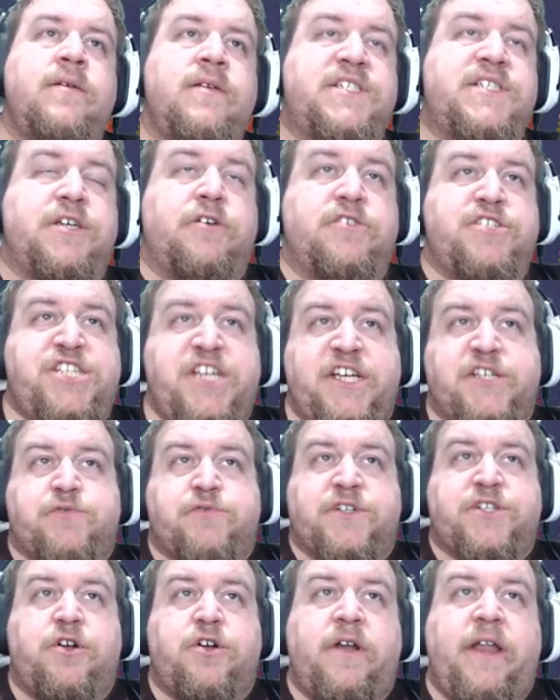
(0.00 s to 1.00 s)
So she's
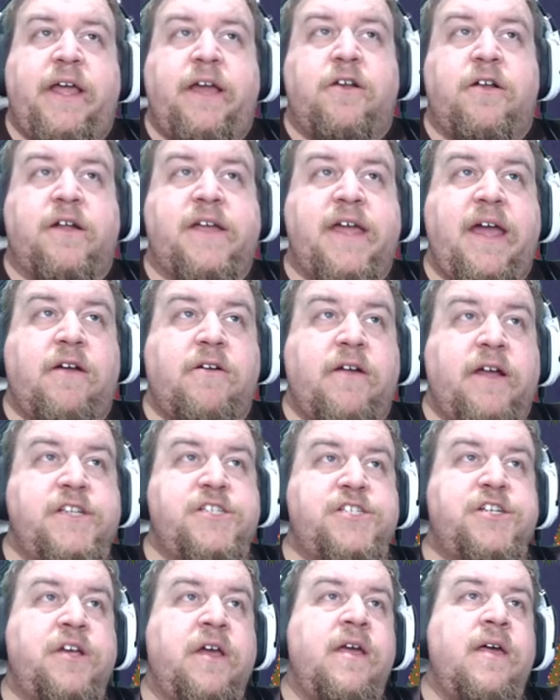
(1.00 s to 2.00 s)
returning in her
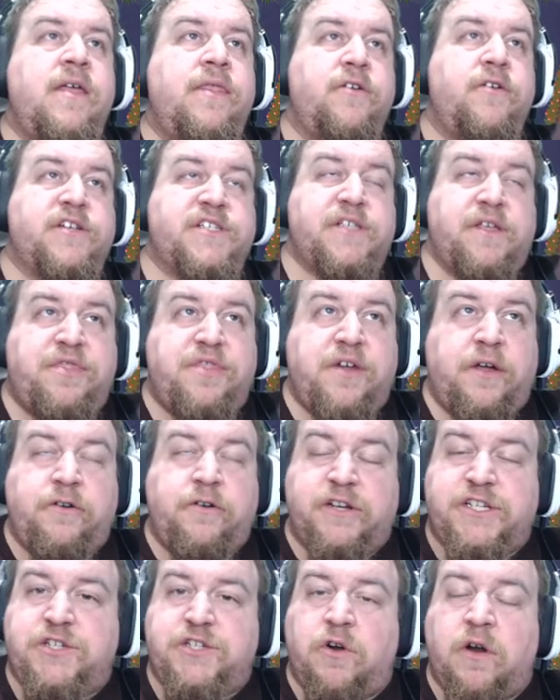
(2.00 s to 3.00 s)
carriage. There's a
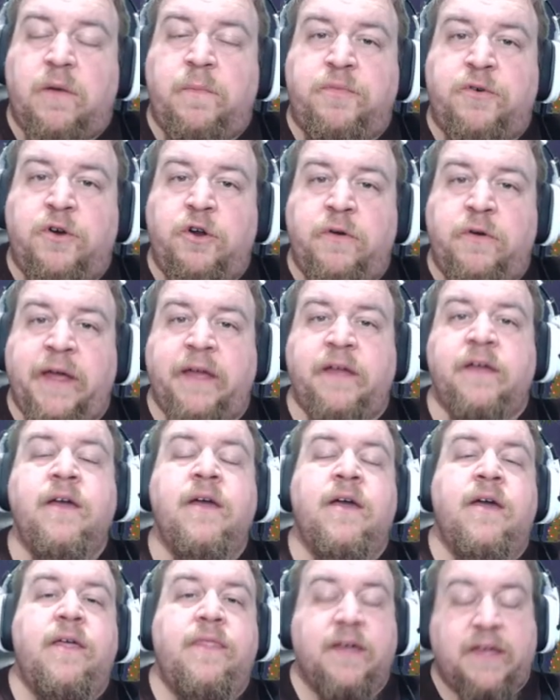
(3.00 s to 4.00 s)
thunderstorm brewing.
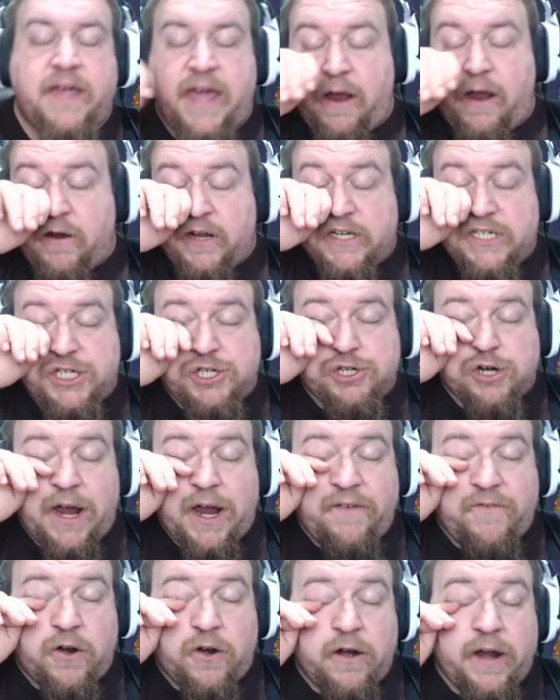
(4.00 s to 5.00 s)
The carriage
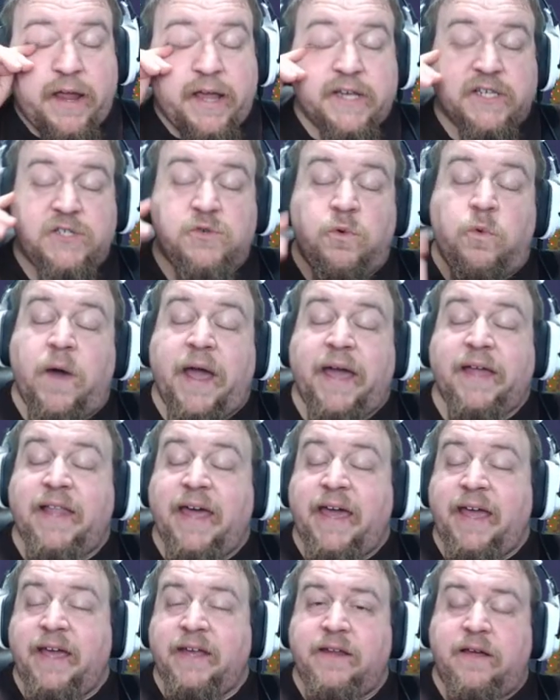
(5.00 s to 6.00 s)
driver is
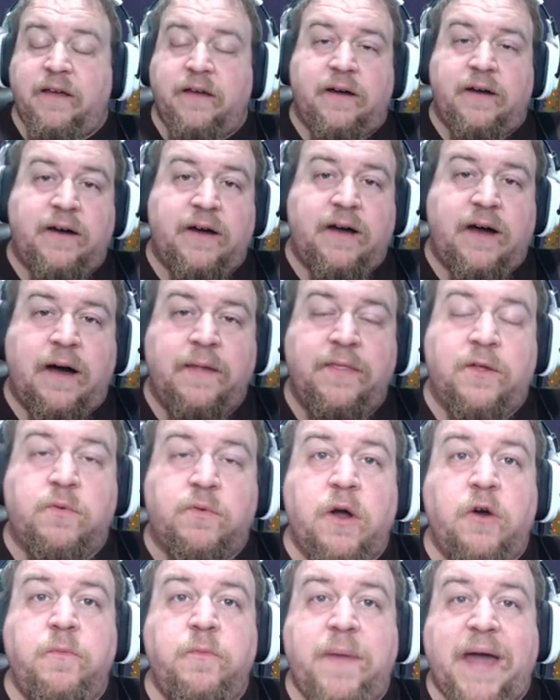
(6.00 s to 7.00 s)
waylaid on the
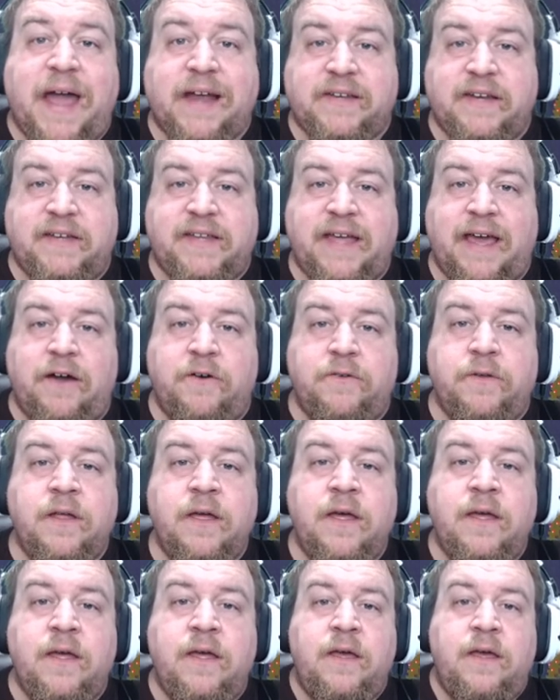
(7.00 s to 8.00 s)
road back to town.
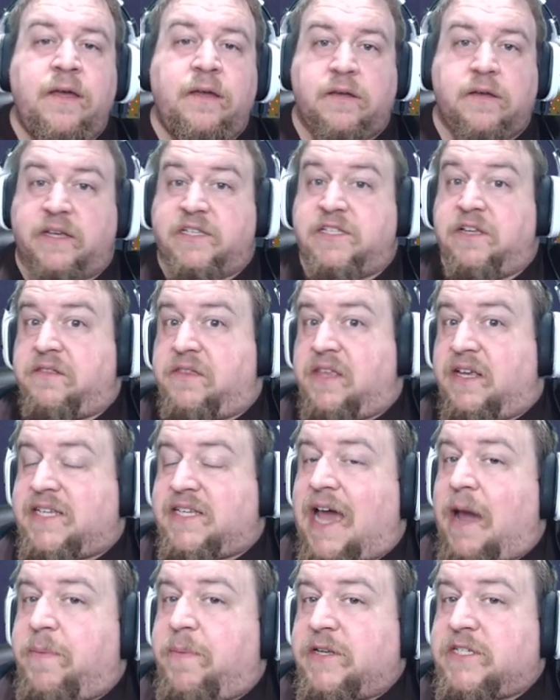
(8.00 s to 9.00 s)
Because, look, this
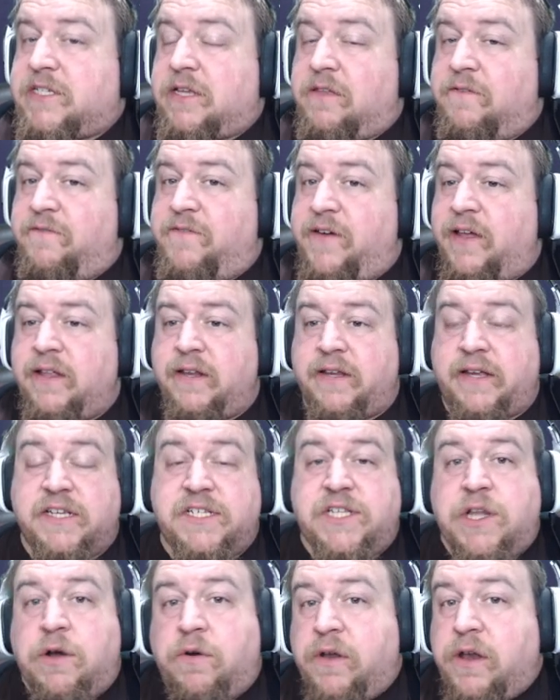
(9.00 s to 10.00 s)
happens to the villain
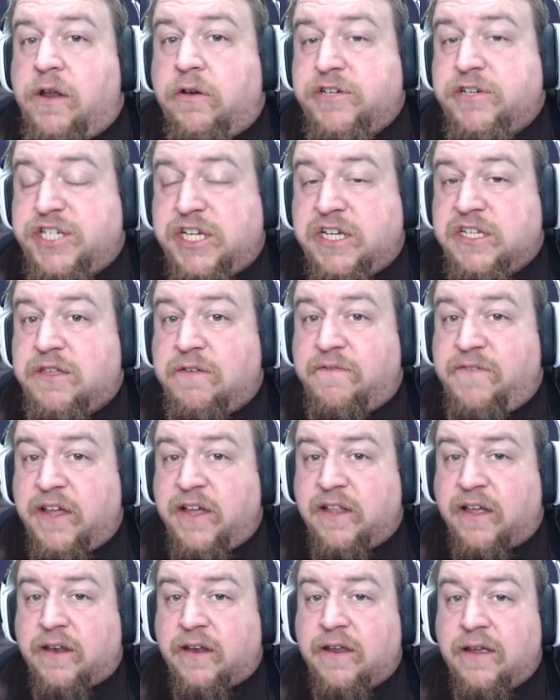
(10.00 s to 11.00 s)
because no one knows she's the
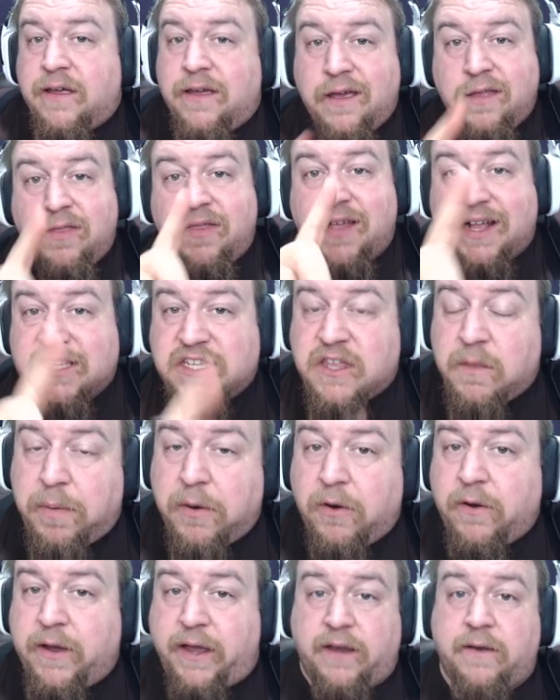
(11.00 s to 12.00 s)
villain. And that's the
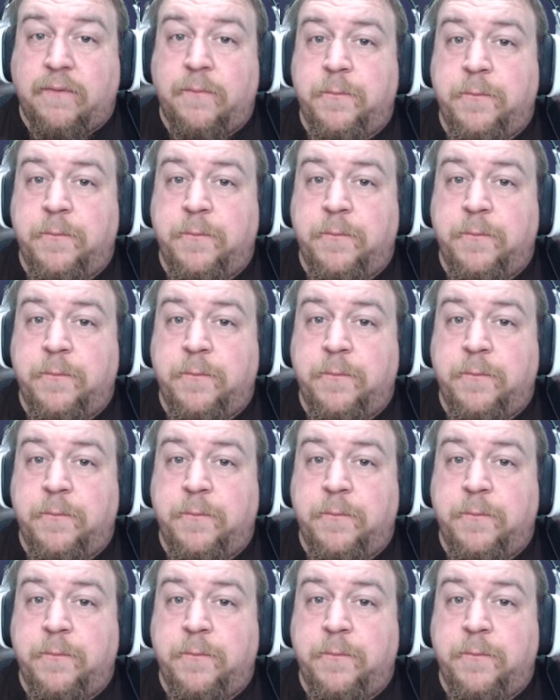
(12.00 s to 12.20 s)
point.